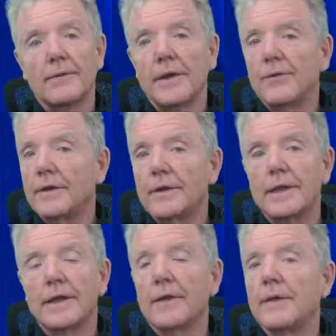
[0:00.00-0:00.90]
He
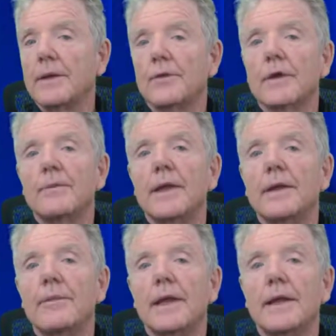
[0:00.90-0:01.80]
didn't come to any more committee
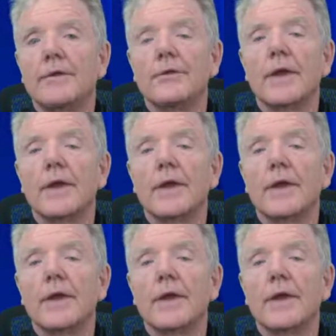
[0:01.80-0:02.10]
meetings,